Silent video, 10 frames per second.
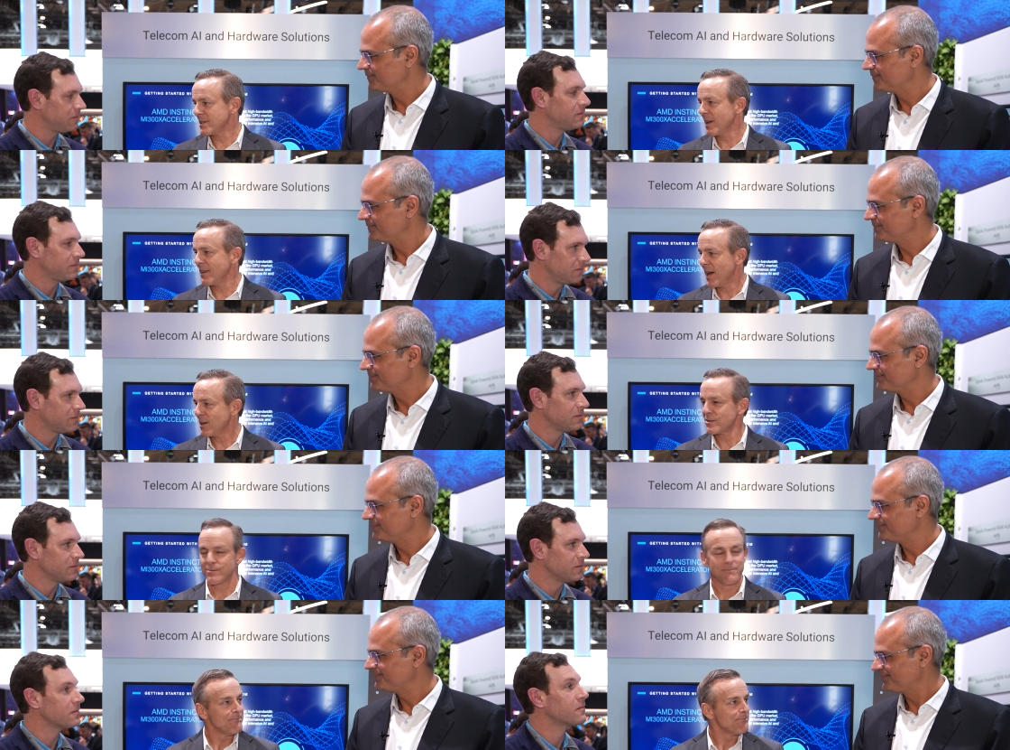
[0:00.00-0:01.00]
Speaker 1: side of the
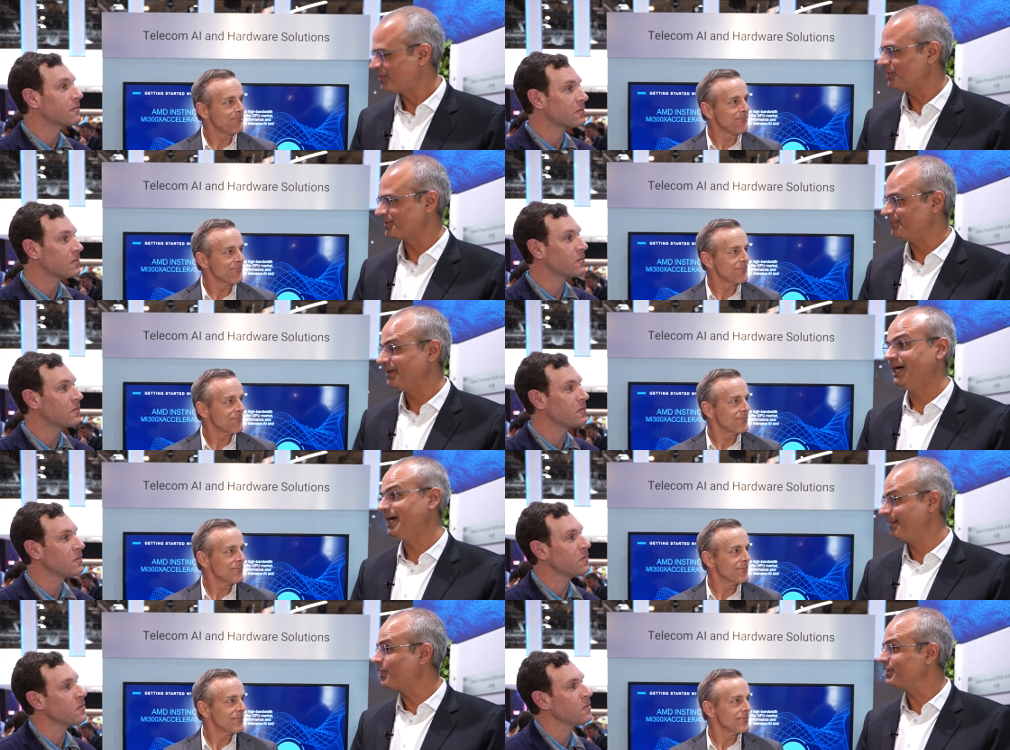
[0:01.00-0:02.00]
house.
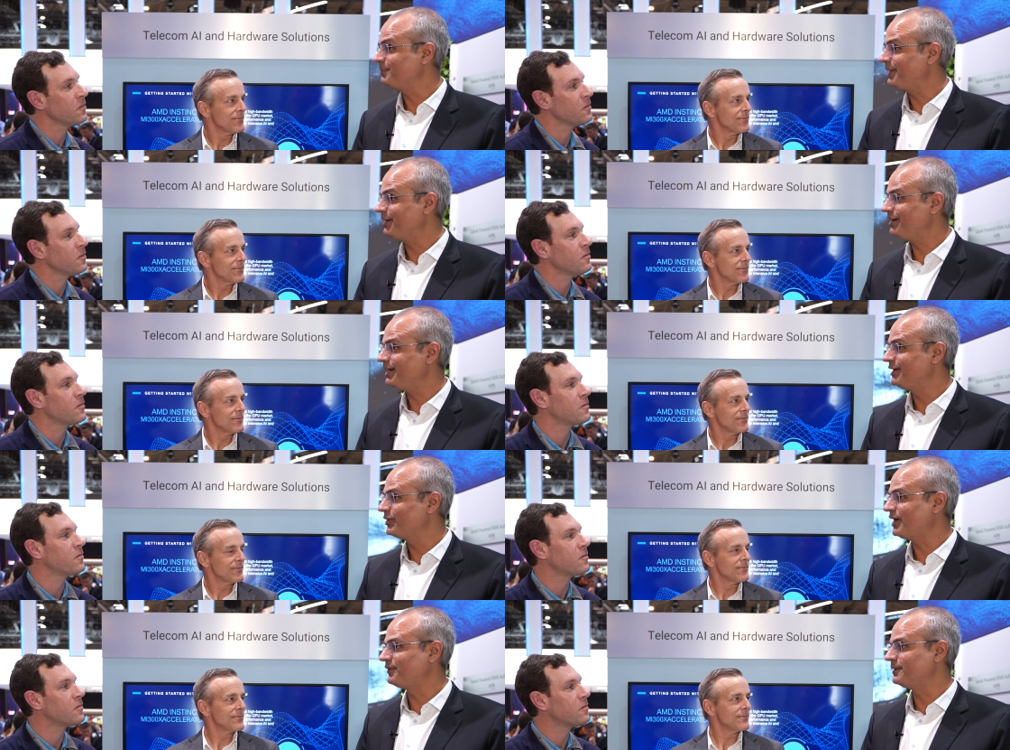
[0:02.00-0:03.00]
Uh, I'm Gautam Bhagra. I
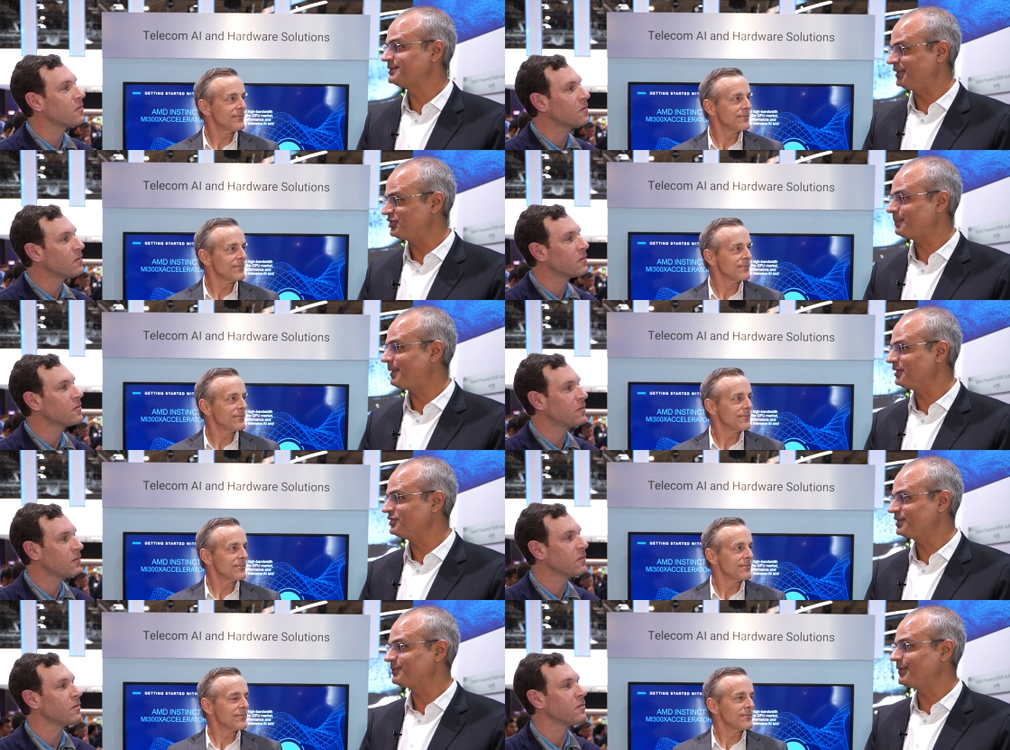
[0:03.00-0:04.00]
look after strategic
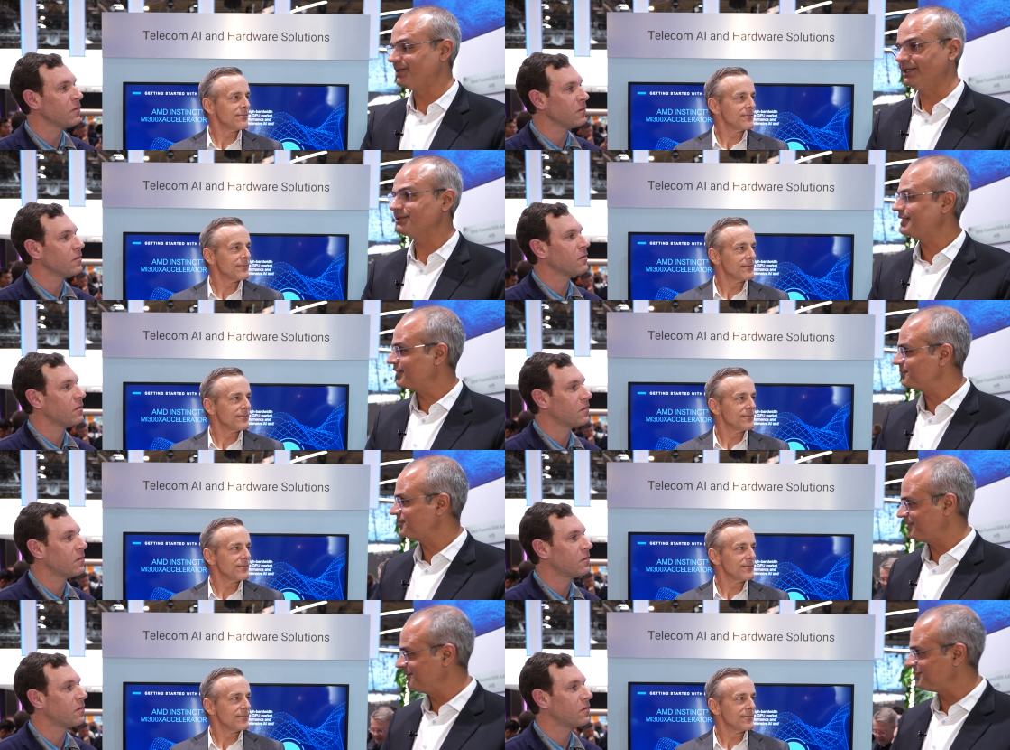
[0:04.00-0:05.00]
partnerships for Dell's telecom
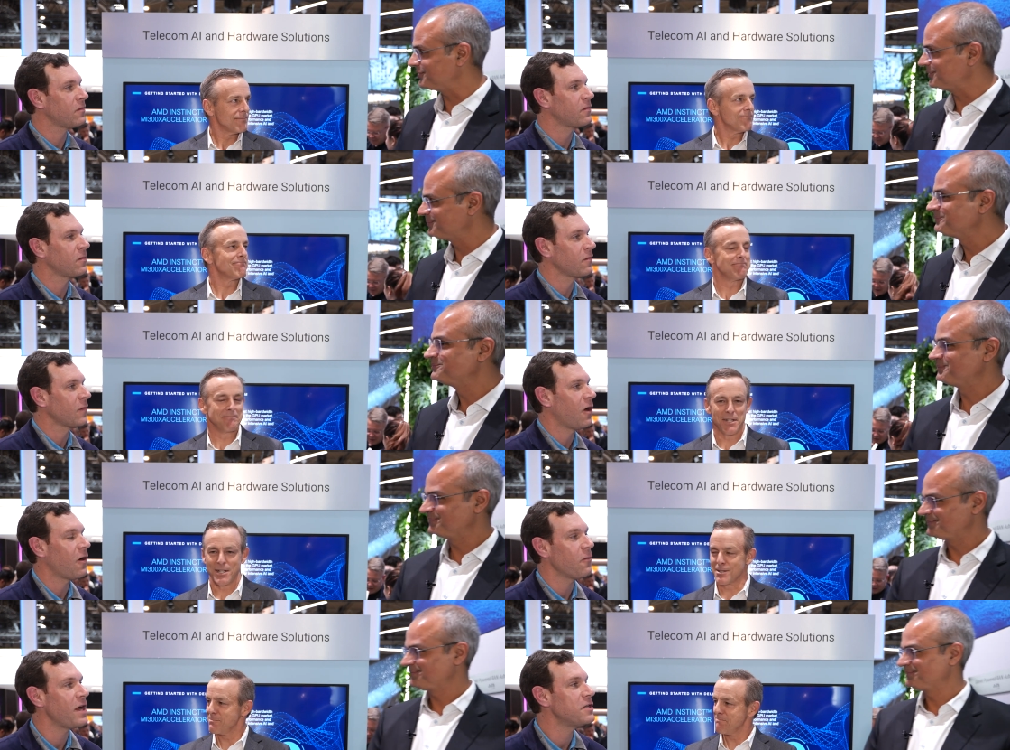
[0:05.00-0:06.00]
system business.
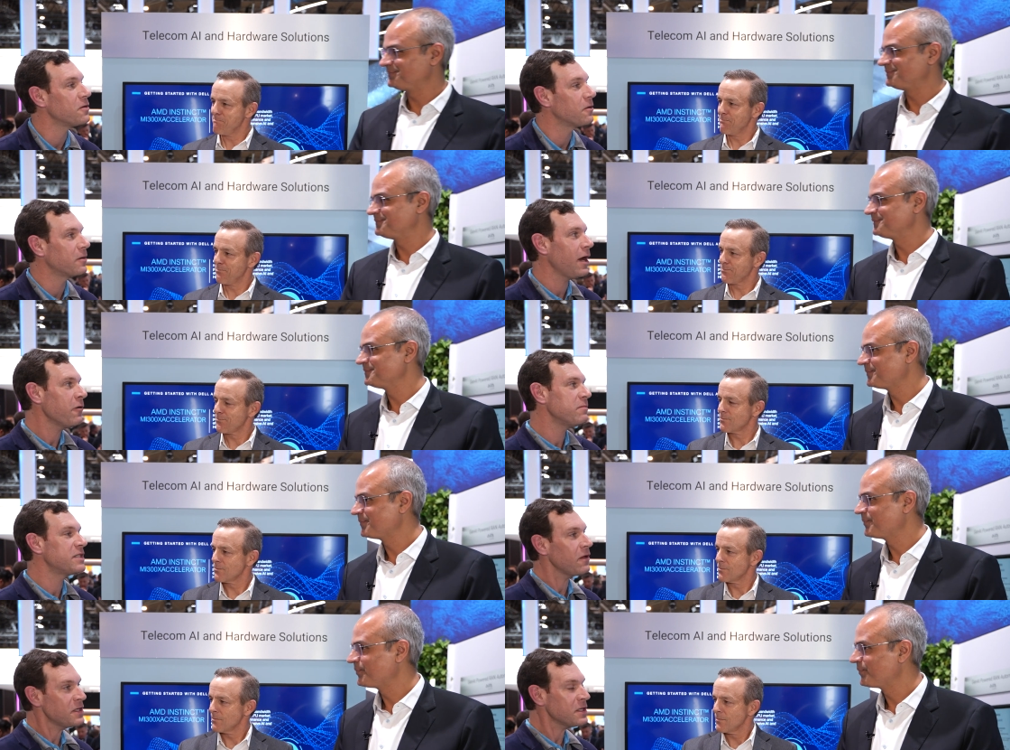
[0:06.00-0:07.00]
Speaker 2: All right, so Gautam,
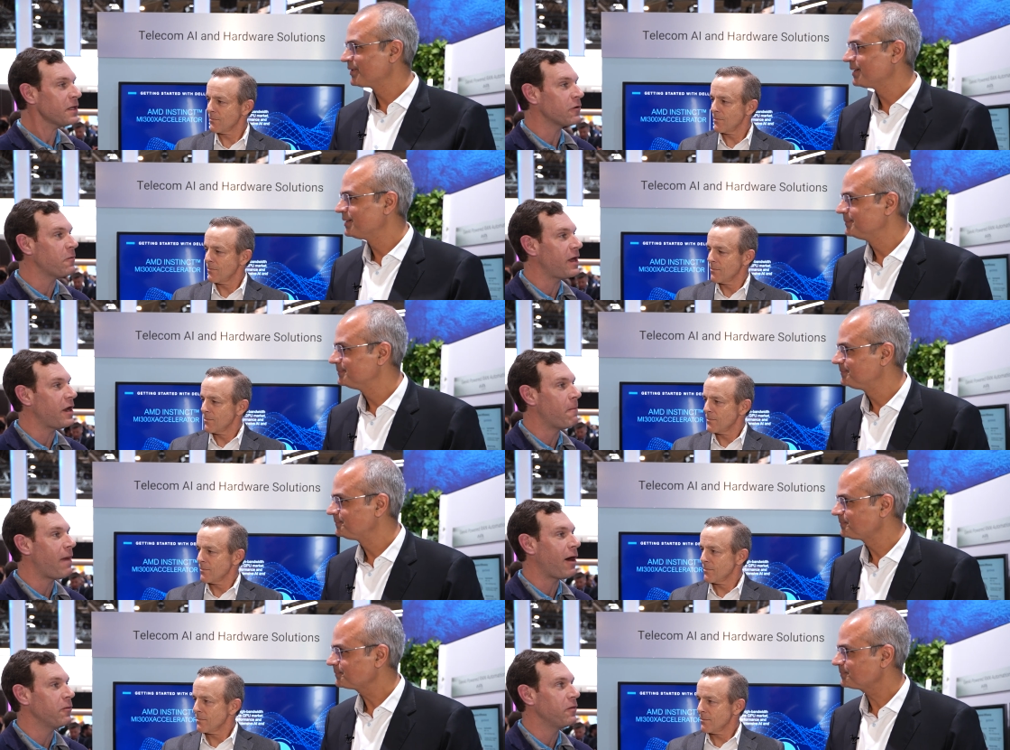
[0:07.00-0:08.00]
tell us a little bit
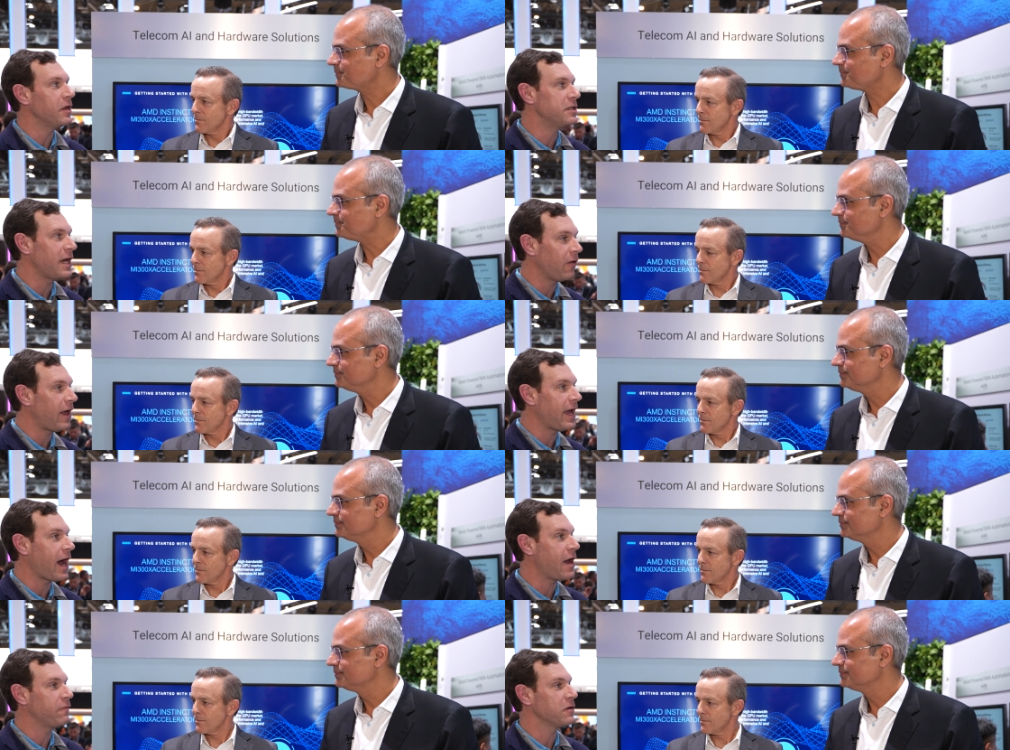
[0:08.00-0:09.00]
about the Dell
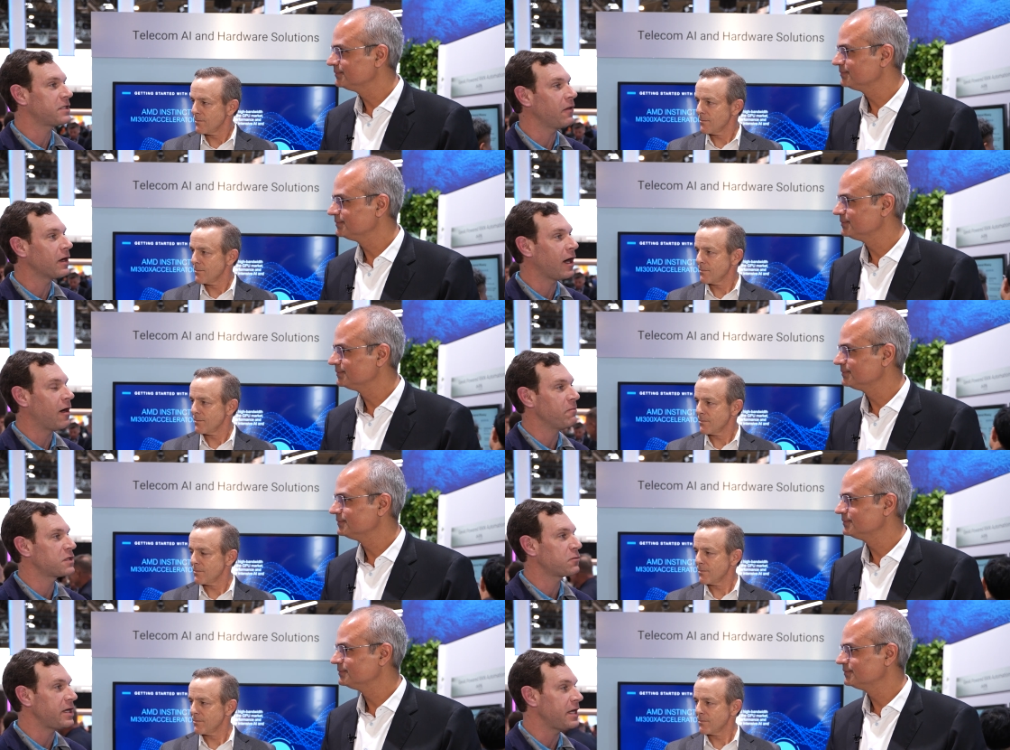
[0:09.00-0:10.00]
AI for Telecom
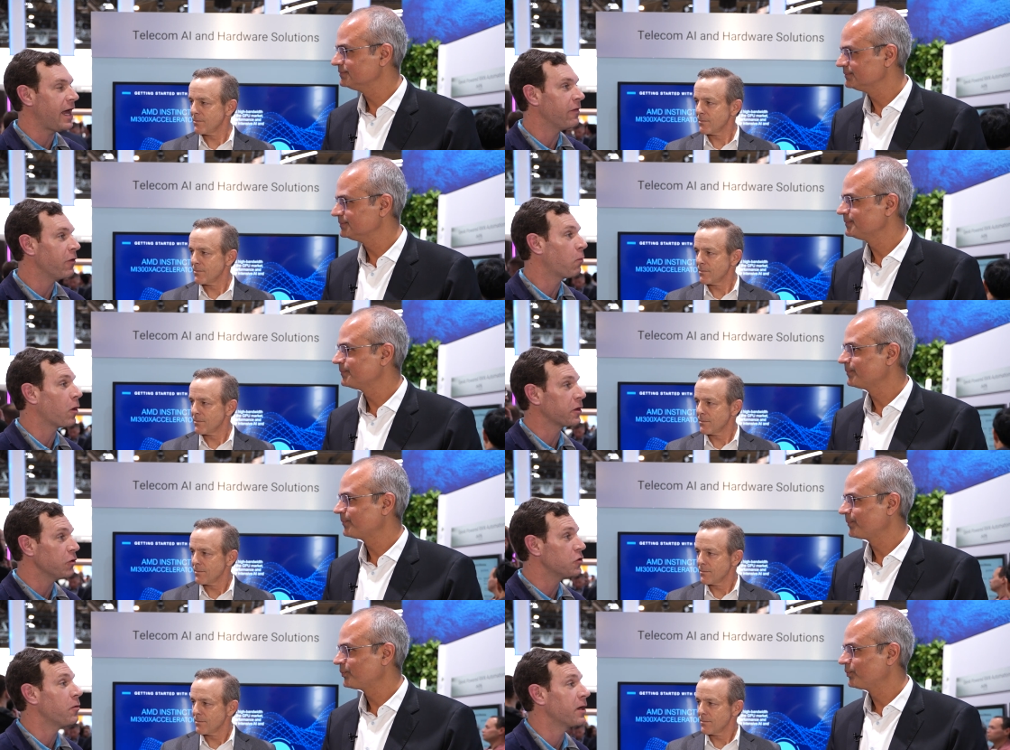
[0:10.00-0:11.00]
suite and the work
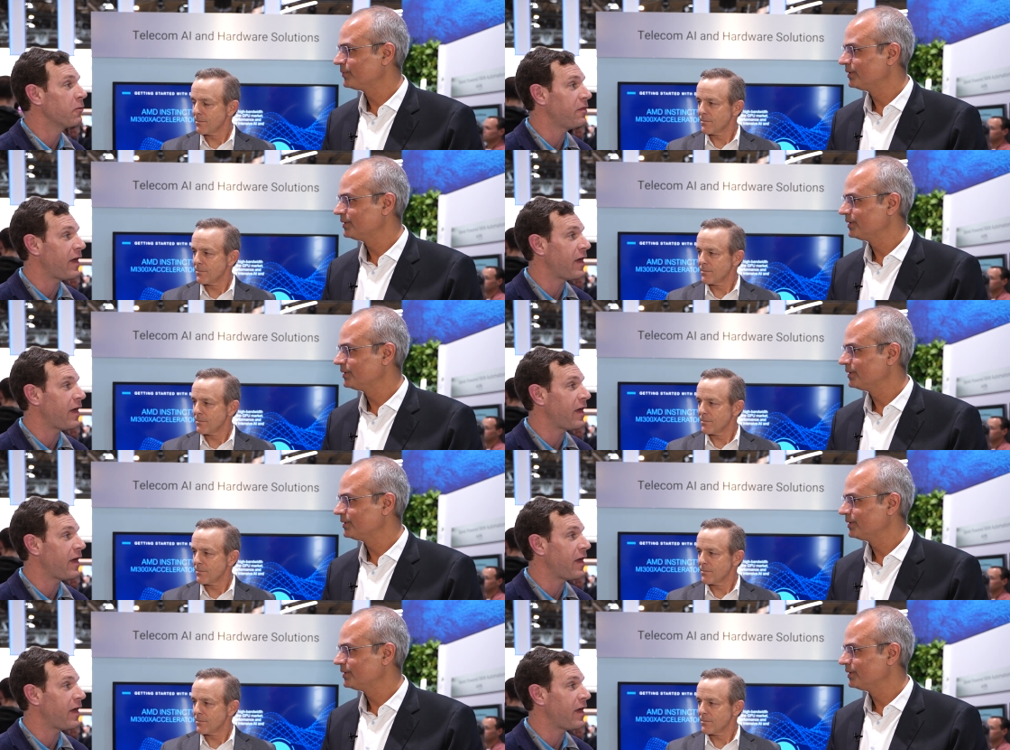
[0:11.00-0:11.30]
you're doing with